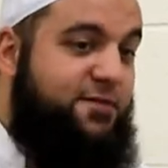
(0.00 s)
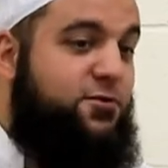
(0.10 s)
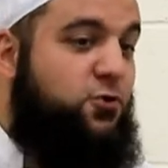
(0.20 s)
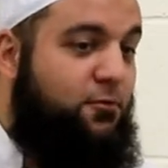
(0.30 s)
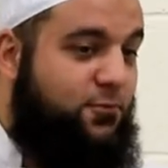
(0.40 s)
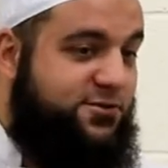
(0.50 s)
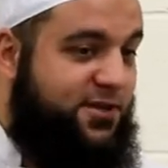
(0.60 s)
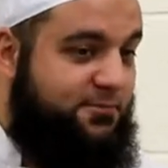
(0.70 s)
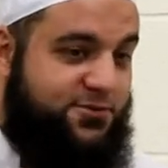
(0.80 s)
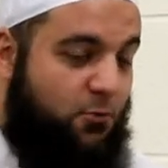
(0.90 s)
Even
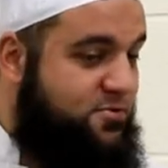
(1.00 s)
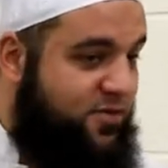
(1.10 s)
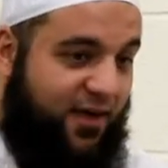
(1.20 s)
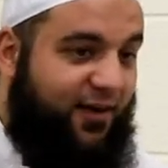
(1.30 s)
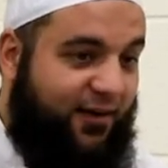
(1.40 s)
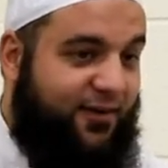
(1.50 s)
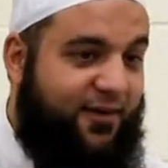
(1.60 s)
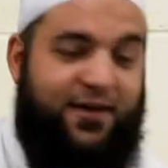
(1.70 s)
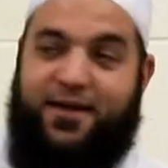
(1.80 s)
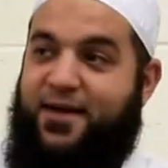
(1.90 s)
non-Muslims don't
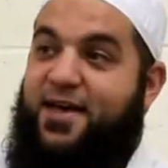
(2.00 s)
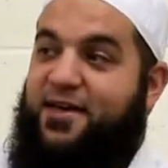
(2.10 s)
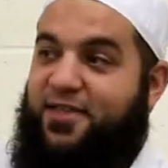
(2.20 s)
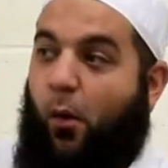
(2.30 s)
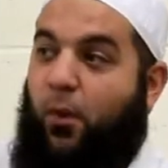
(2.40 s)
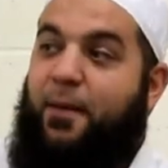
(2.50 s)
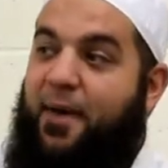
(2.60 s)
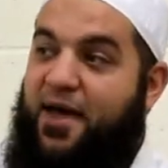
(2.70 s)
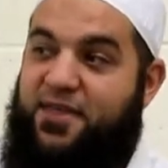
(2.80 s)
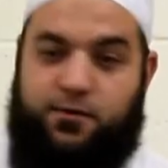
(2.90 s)
think that we're
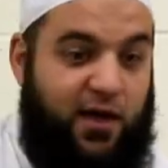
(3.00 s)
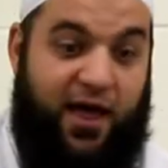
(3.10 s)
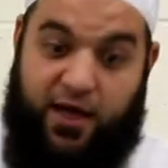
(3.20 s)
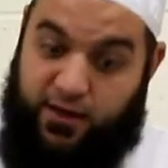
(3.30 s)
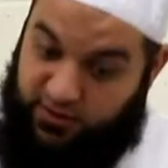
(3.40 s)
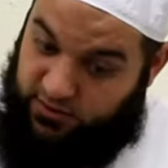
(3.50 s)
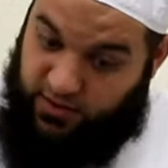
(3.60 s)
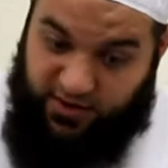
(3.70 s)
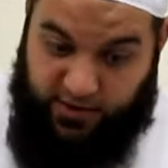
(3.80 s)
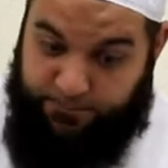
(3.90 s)
better than
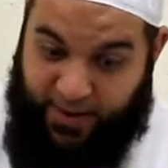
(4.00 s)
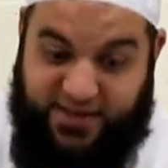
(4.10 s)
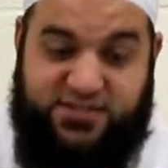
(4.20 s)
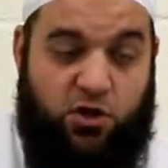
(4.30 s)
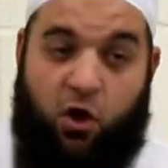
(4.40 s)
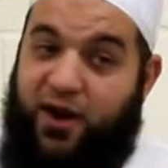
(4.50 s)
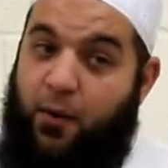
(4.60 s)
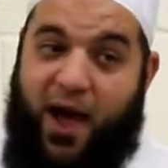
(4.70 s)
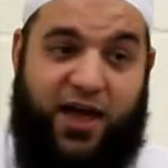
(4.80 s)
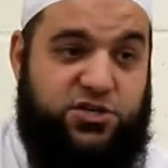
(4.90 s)
based on
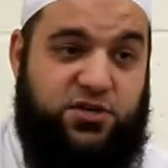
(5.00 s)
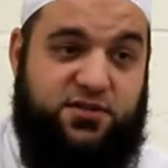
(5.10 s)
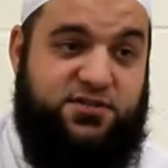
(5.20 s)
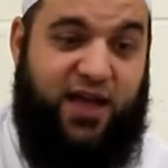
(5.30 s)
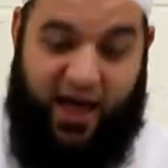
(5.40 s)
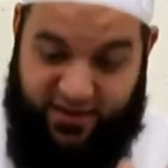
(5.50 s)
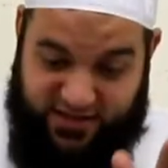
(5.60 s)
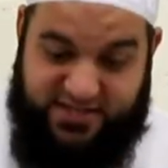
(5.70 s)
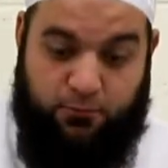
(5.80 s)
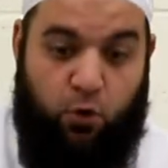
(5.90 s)
our actions and
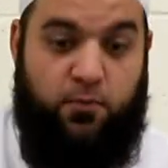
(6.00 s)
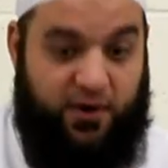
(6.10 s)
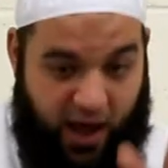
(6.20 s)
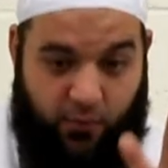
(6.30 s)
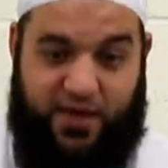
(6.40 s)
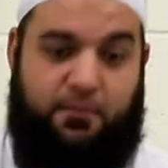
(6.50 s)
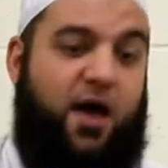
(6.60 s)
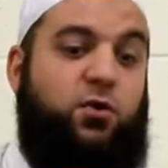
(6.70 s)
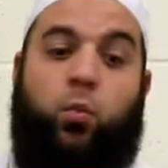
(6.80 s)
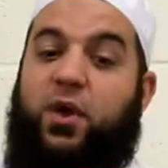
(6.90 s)
this moment, our
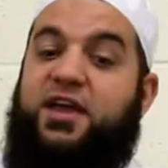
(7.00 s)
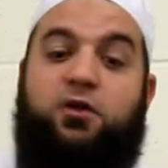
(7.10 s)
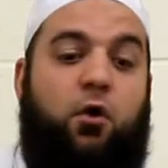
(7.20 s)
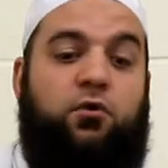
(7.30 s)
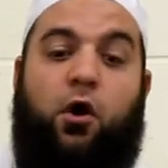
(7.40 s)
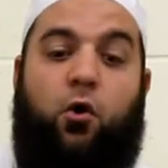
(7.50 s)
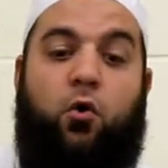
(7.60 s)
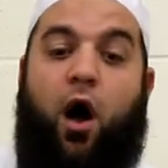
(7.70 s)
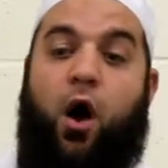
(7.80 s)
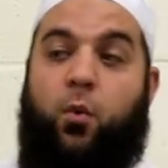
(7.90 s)
iman, we don't
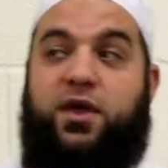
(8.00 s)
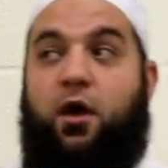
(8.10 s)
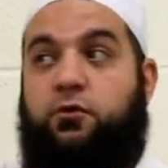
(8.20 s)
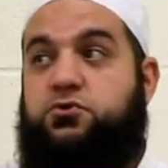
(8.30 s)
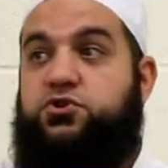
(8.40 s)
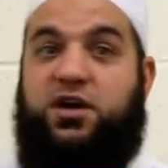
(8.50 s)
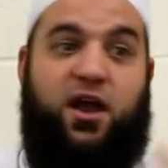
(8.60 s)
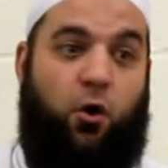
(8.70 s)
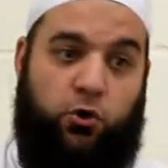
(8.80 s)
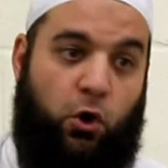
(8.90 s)
know are we going to
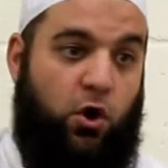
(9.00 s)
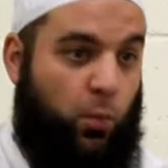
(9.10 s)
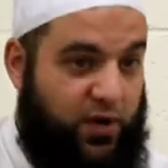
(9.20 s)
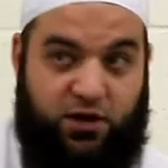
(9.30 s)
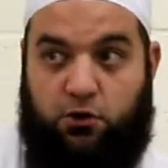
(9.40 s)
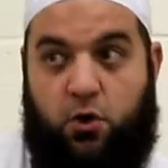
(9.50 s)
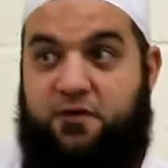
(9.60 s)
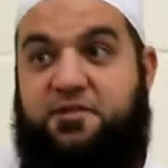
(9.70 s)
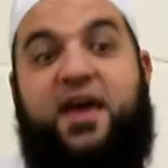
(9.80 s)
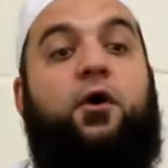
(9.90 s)
Jannah or not. We don't know
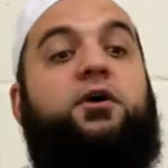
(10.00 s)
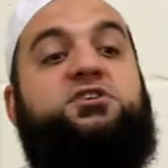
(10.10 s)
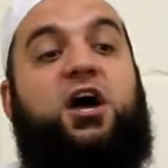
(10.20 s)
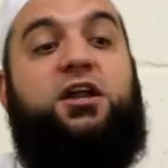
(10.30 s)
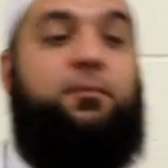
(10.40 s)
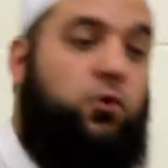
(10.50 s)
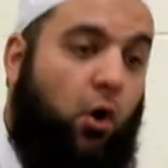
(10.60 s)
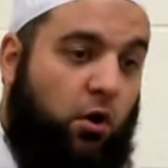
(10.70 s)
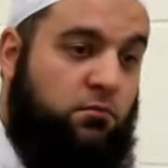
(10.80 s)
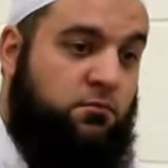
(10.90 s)
if they're going to Jahannam or not.